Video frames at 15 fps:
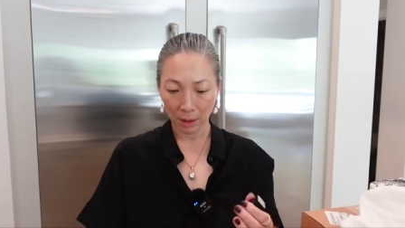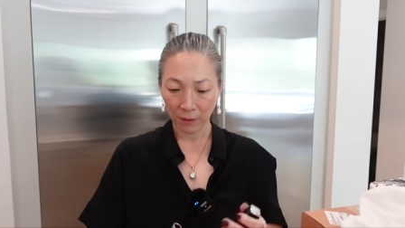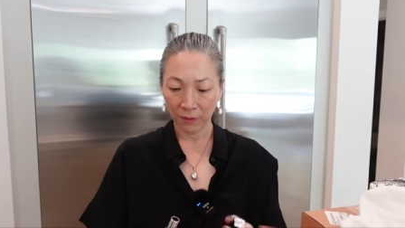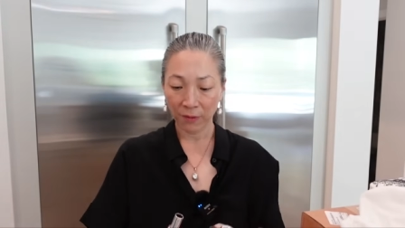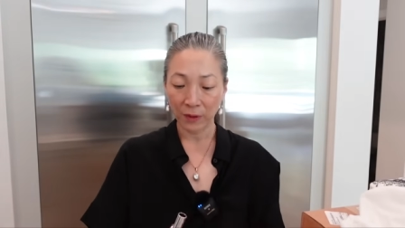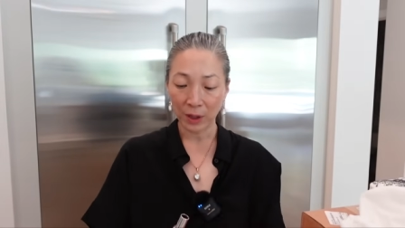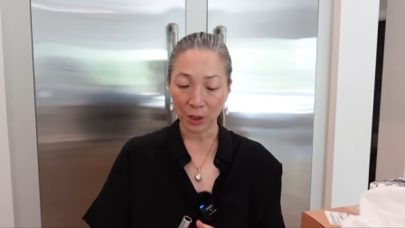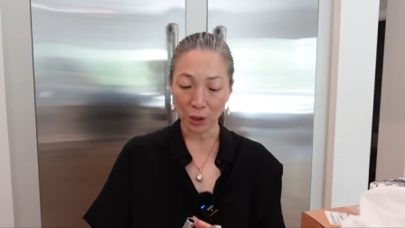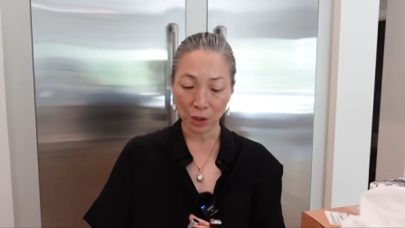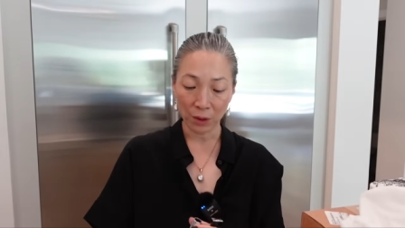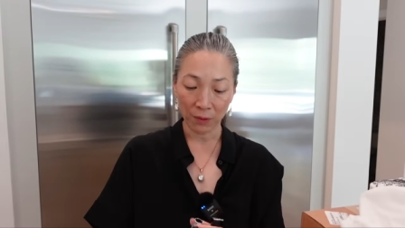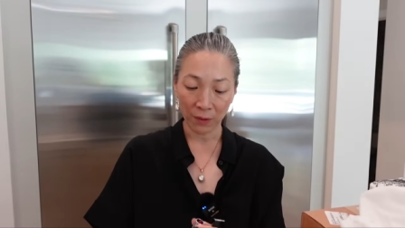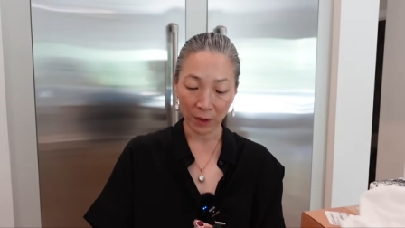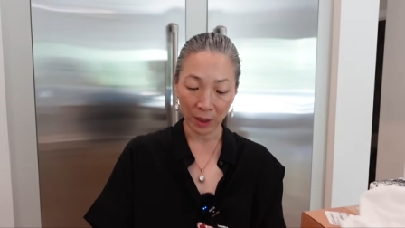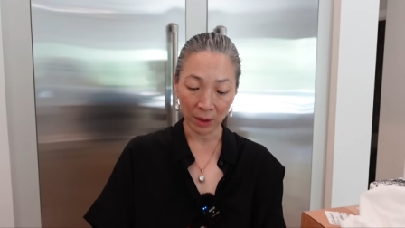finish
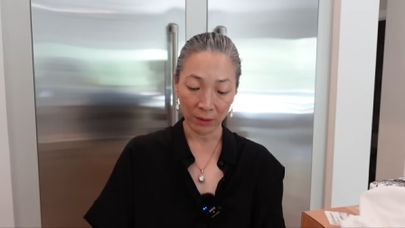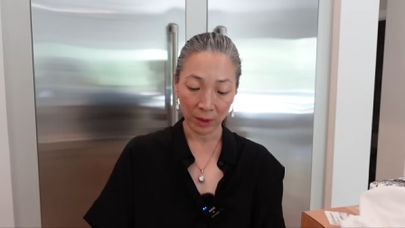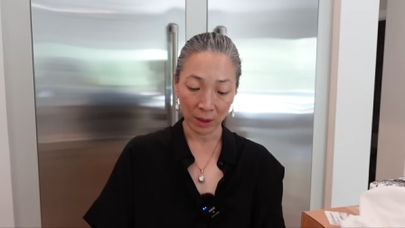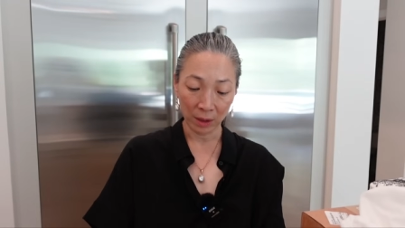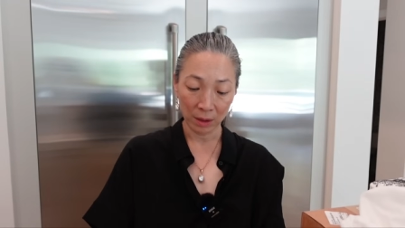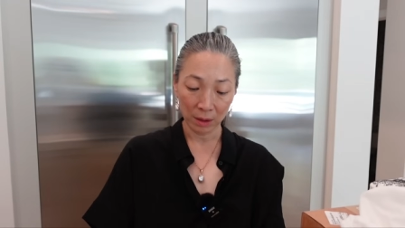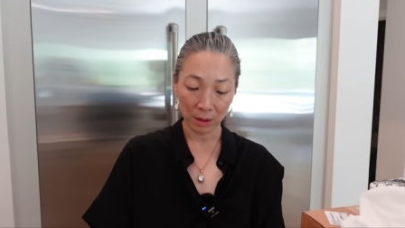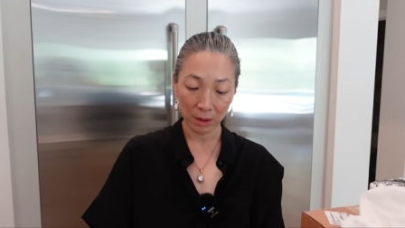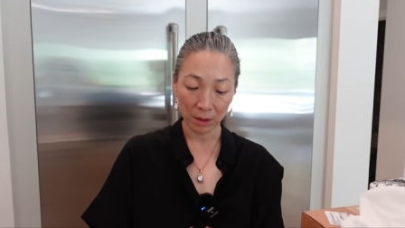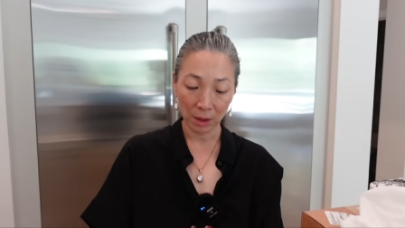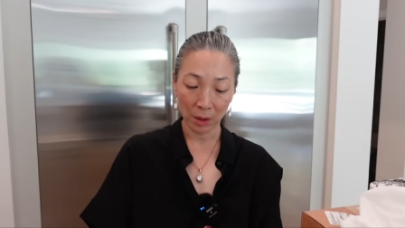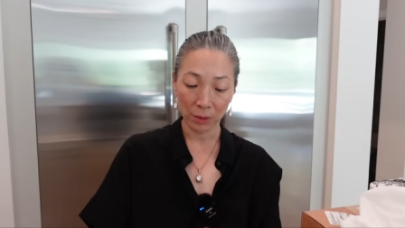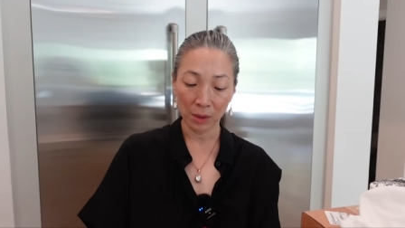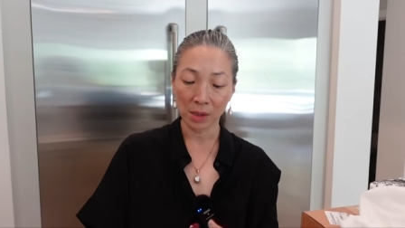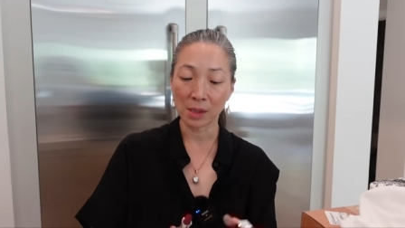velvet.
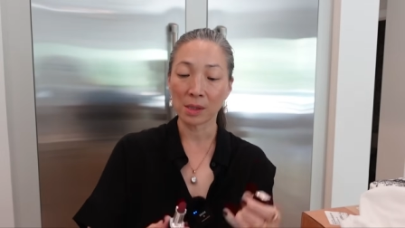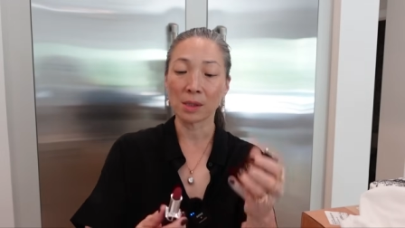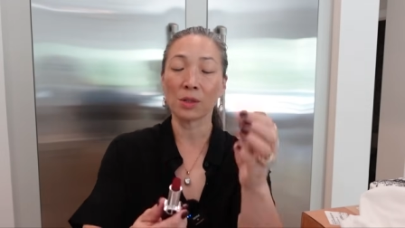Oh, this is